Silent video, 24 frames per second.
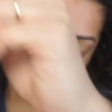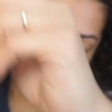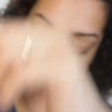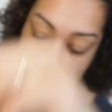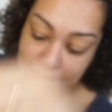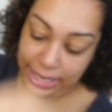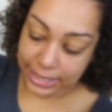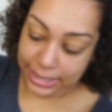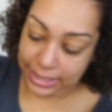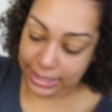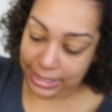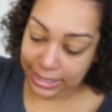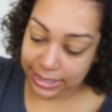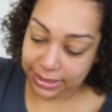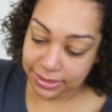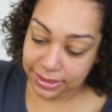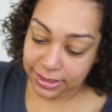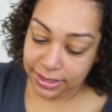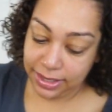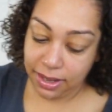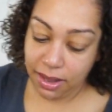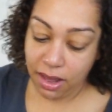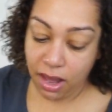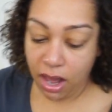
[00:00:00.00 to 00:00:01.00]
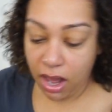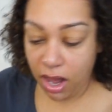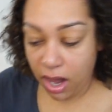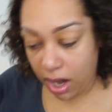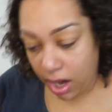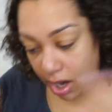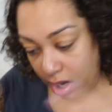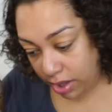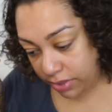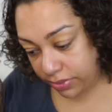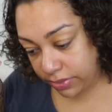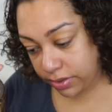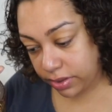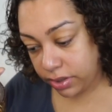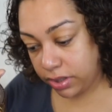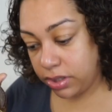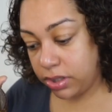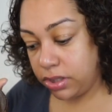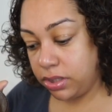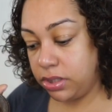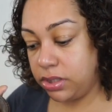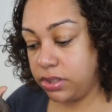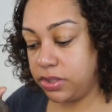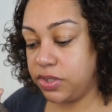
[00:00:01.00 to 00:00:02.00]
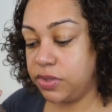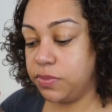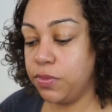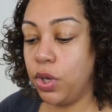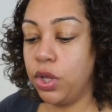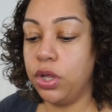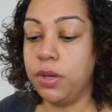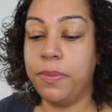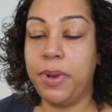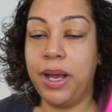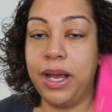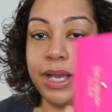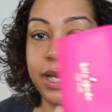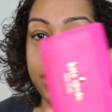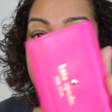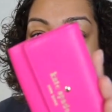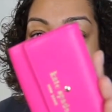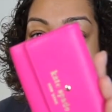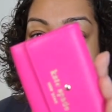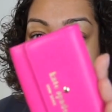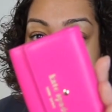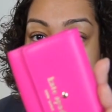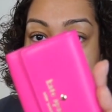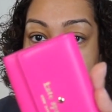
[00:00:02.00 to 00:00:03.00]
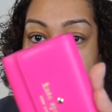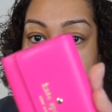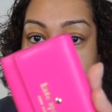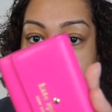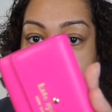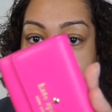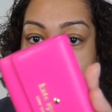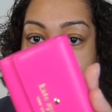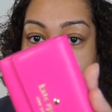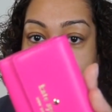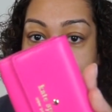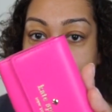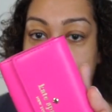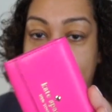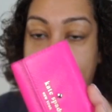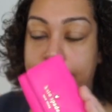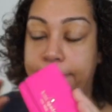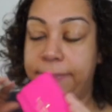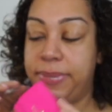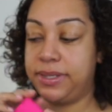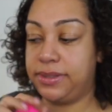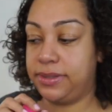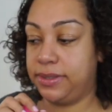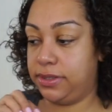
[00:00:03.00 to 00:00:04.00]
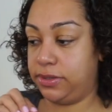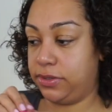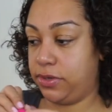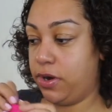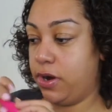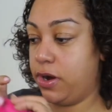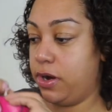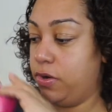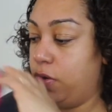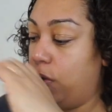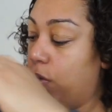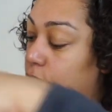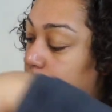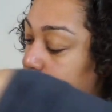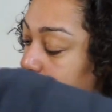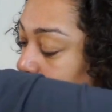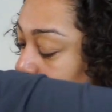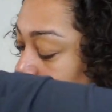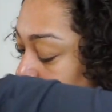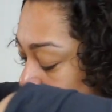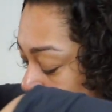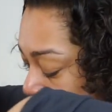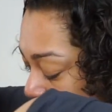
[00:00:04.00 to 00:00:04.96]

And in the other smaller pocket, I'm gonna put my business card holder.